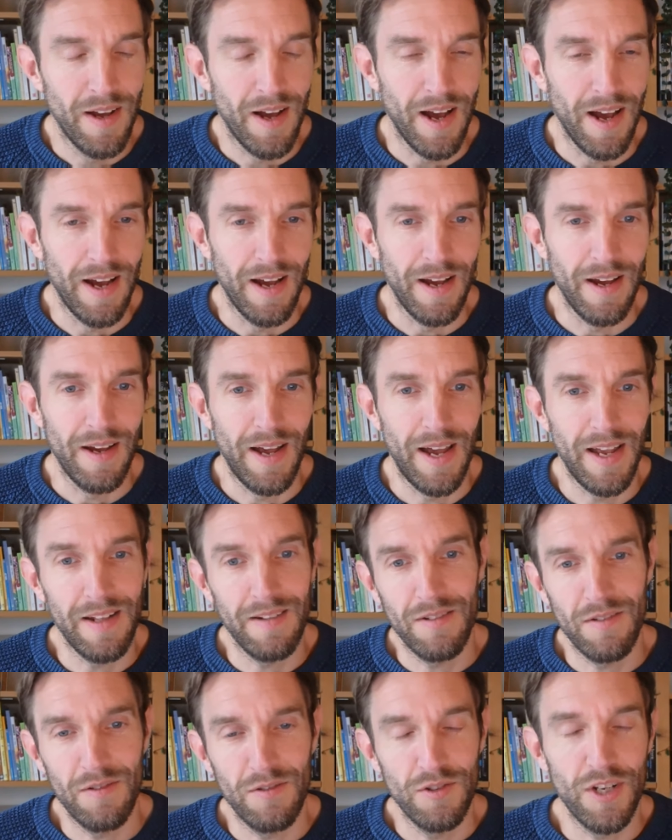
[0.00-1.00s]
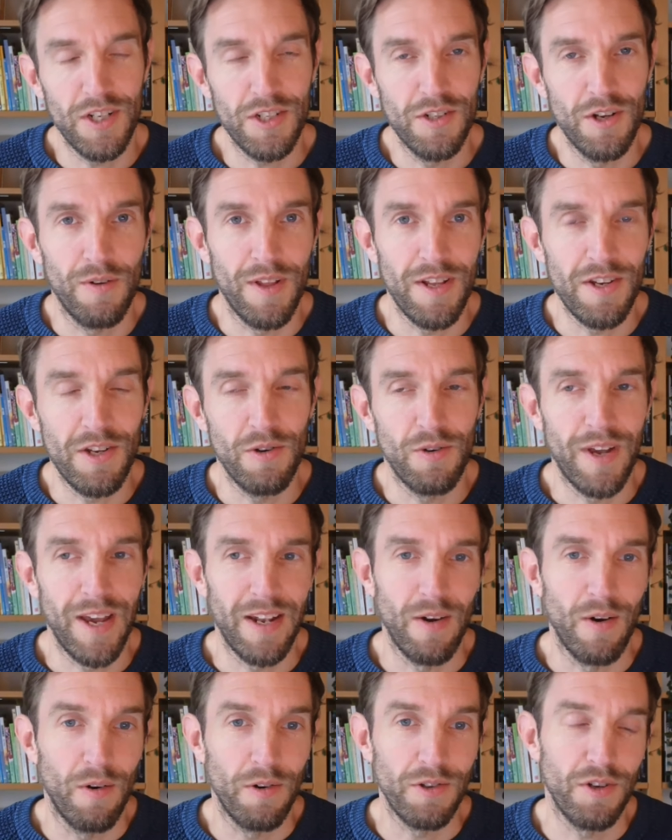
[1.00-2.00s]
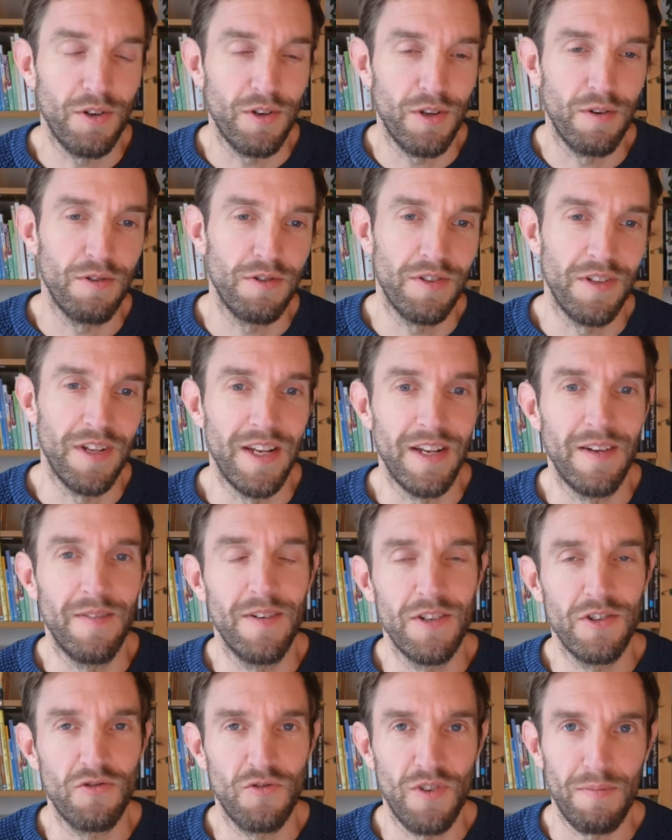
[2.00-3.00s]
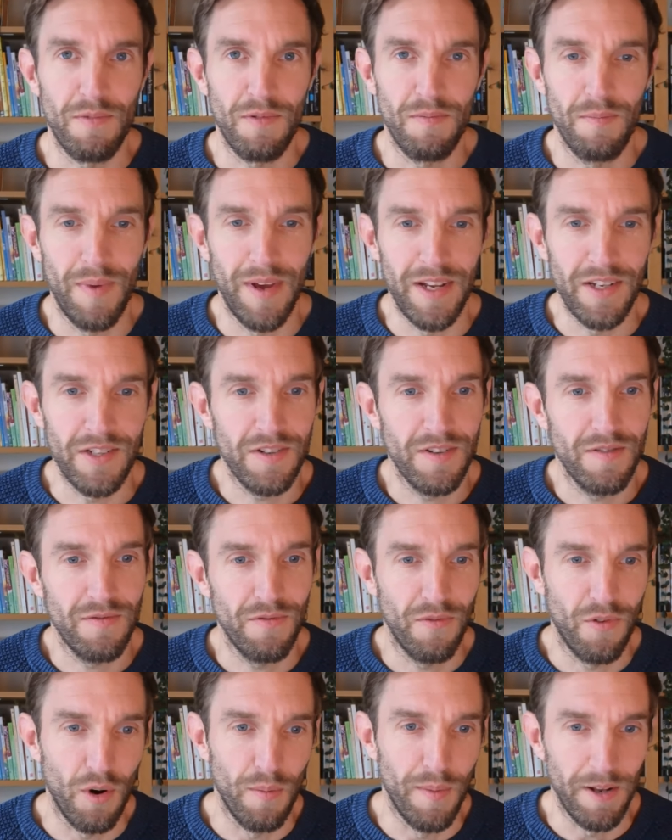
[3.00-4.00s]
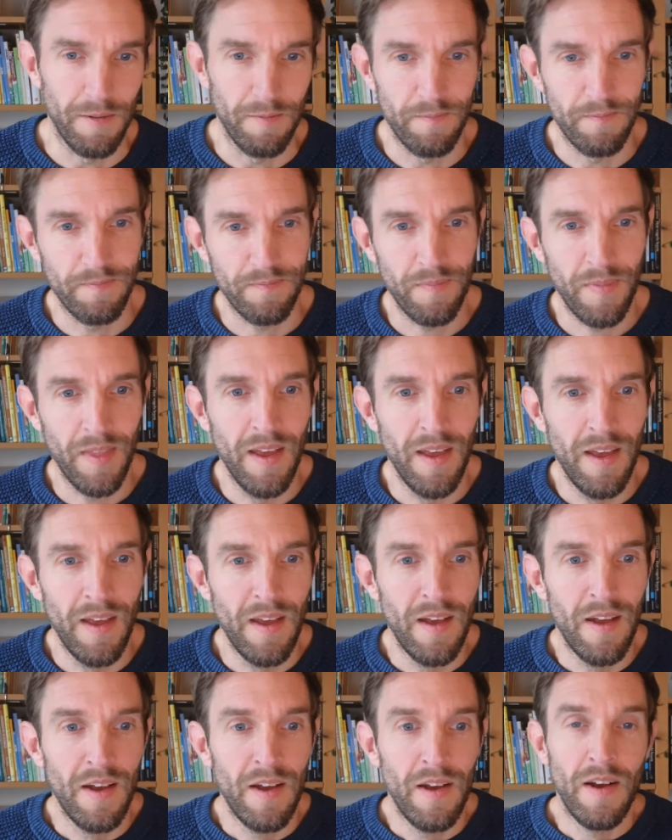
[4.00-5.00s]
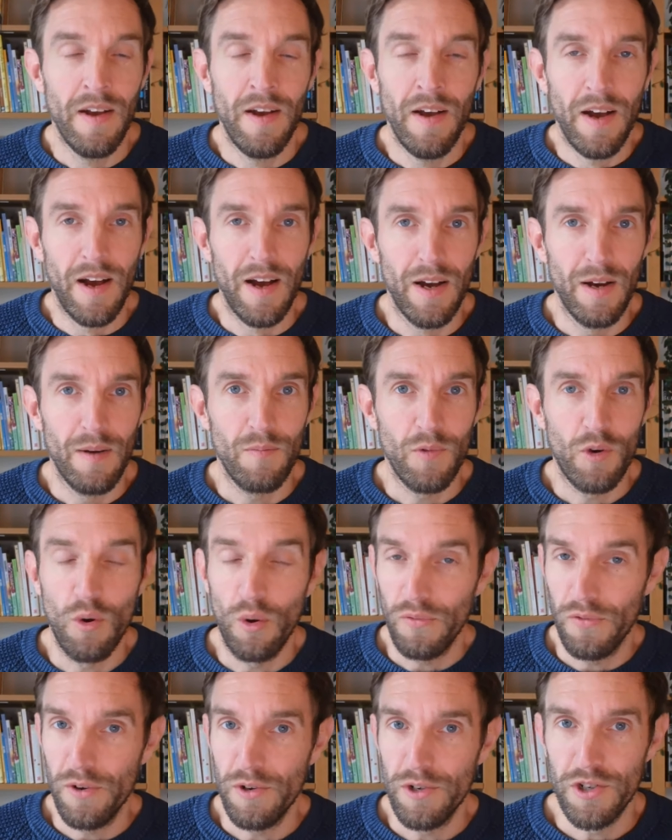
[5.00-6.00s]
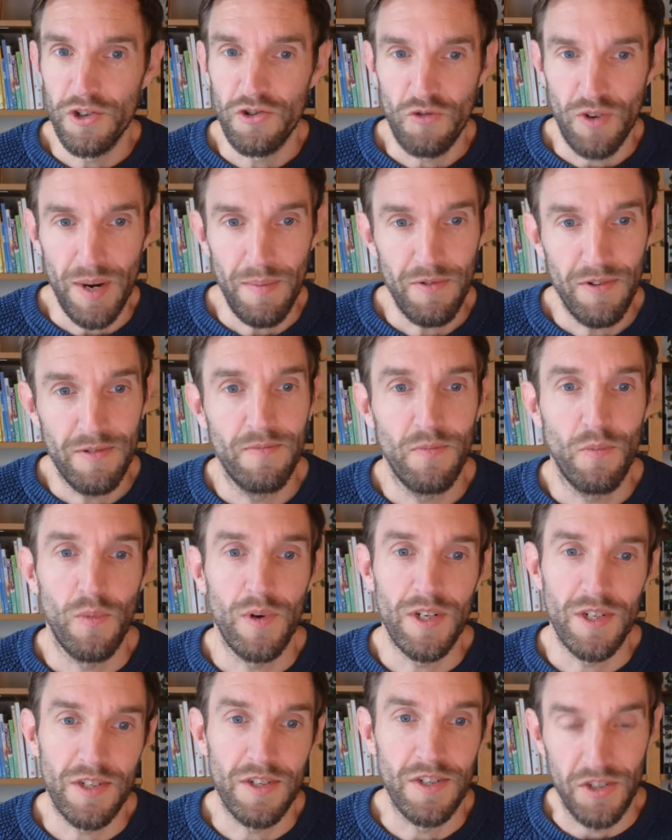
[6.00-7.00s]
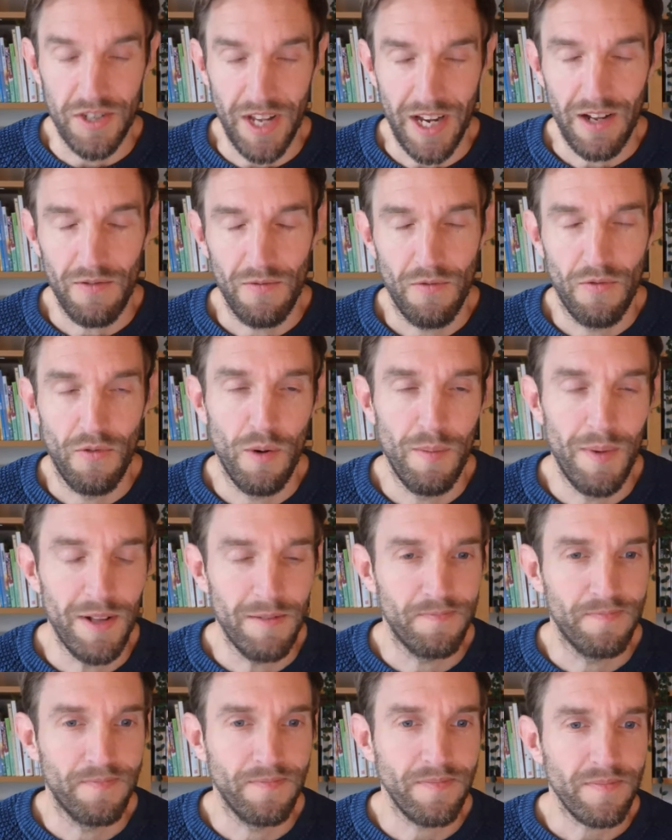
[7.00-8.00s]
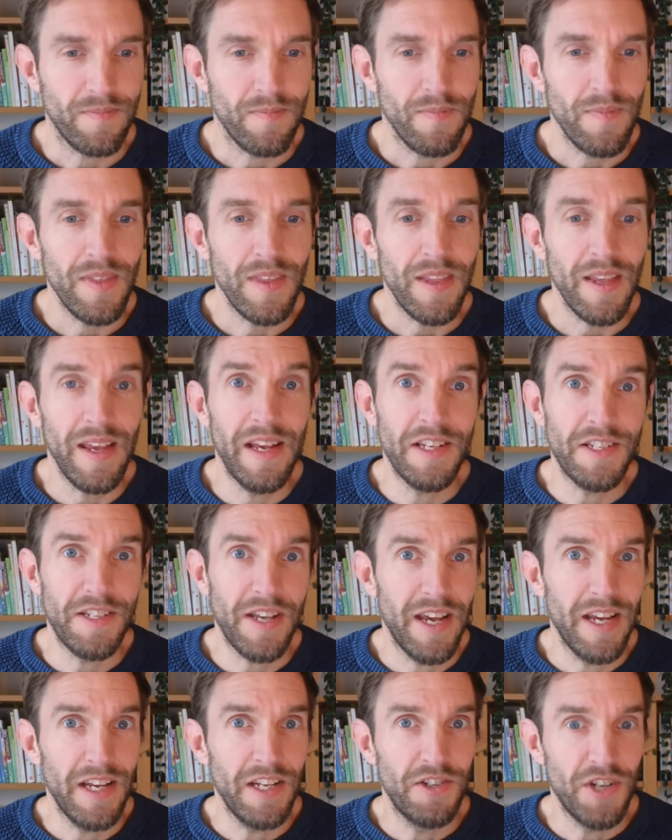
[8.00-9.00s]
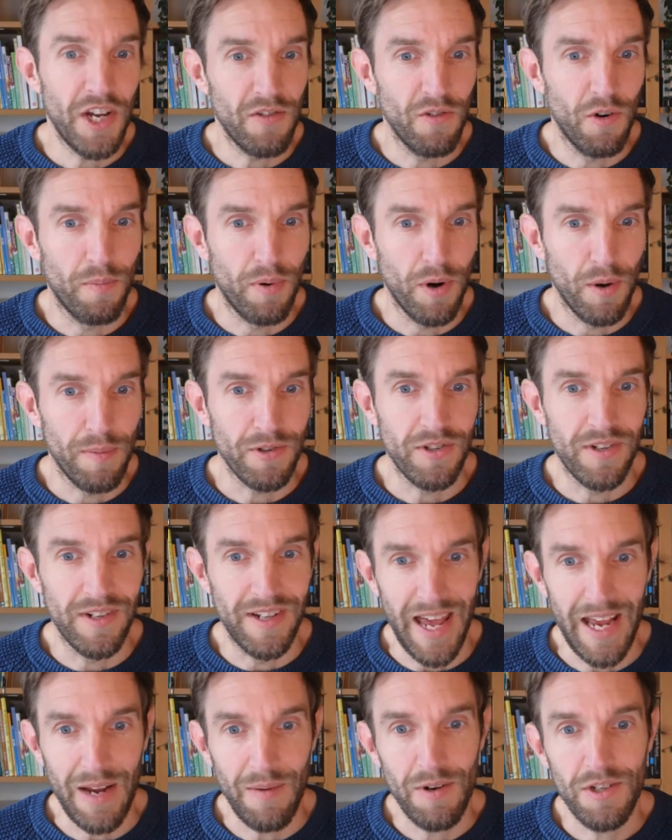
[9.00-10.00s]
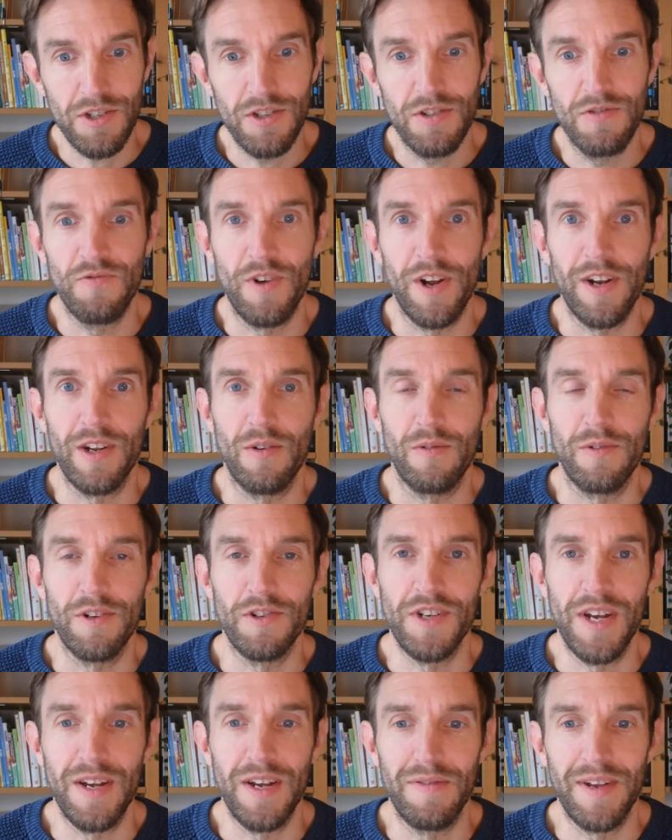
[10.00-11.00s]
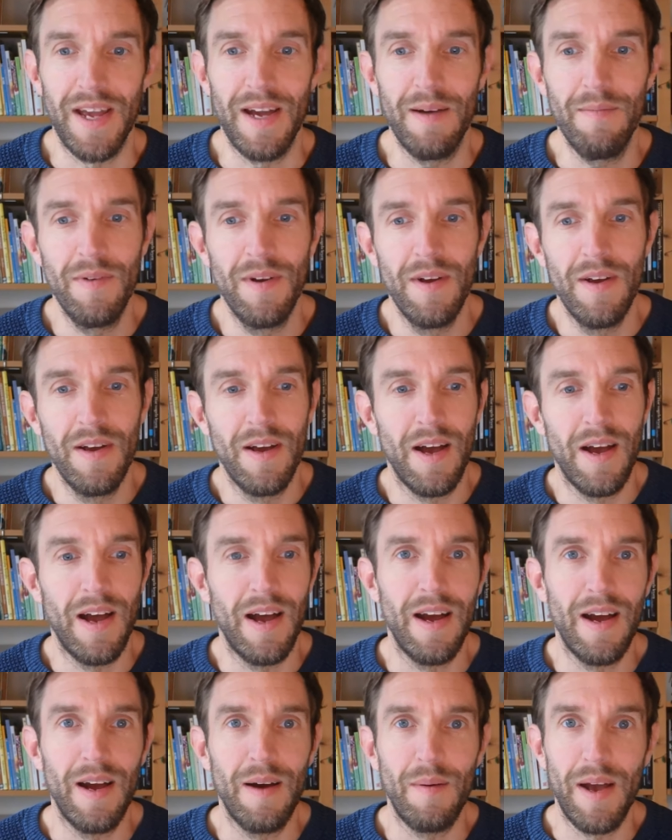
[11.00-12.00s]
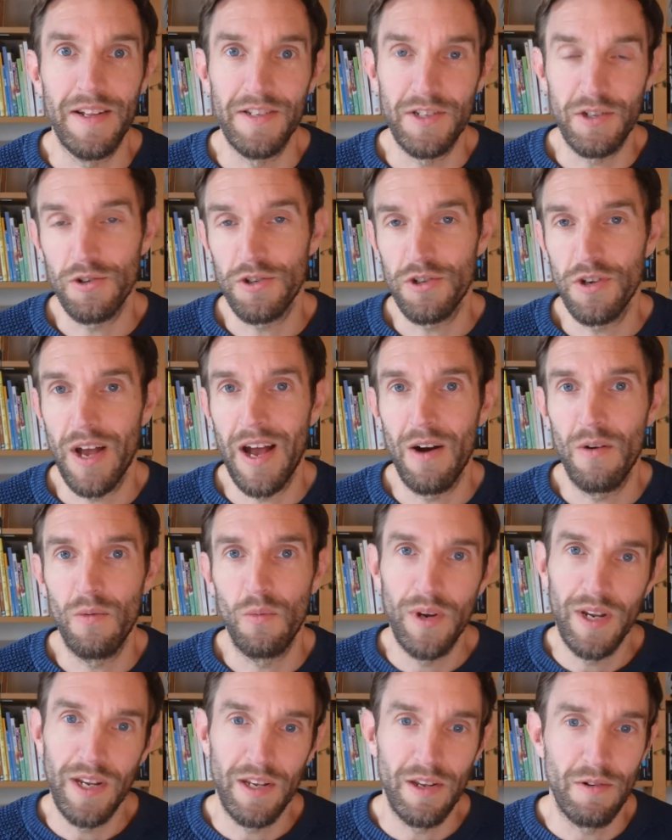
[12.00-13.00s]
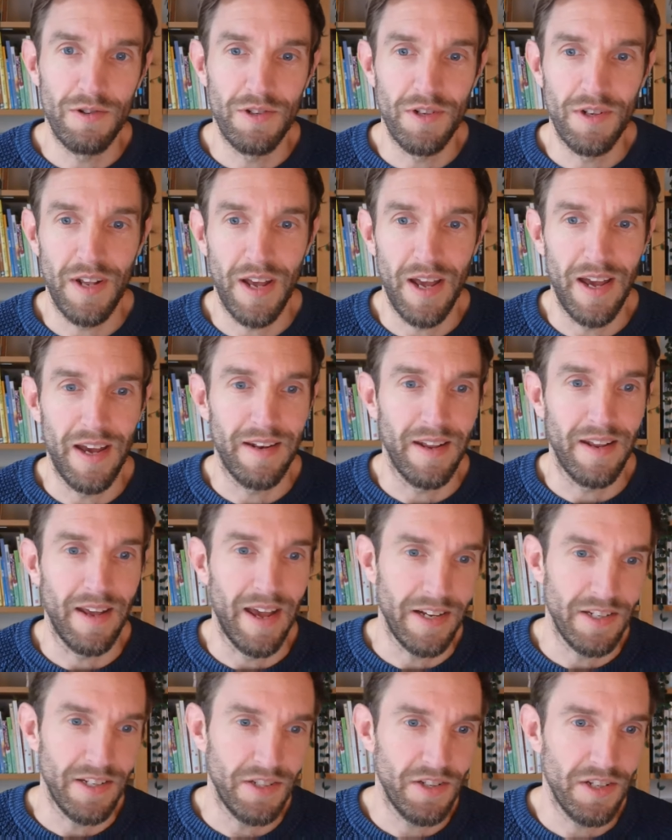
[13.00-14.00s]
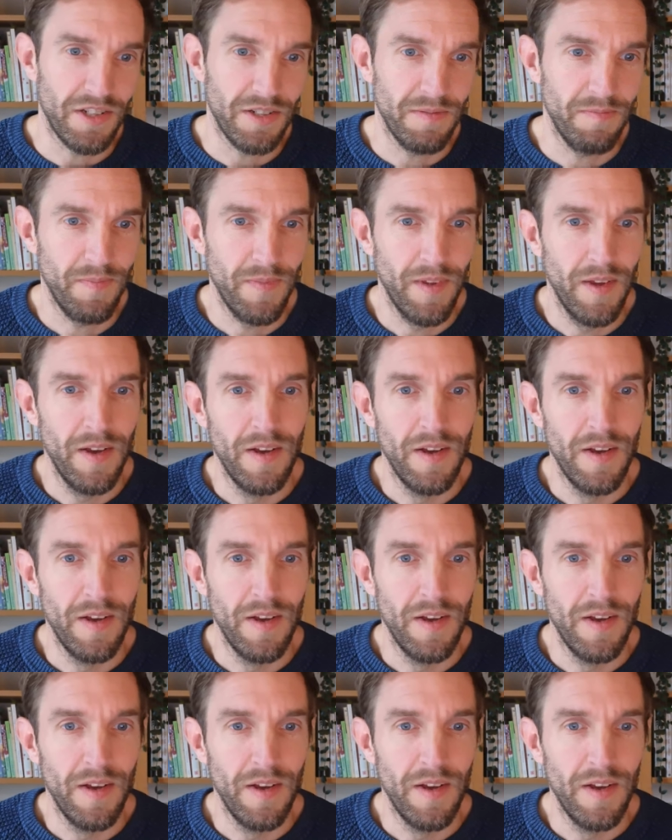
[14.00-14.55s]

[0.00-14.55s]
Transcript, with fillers: Uh, and just know that you can also use the script based format. Um, Cold Fusion Script, which is the second format, is a general purpose language running on the JVM. Uh, and it's also how we use it at Exercism.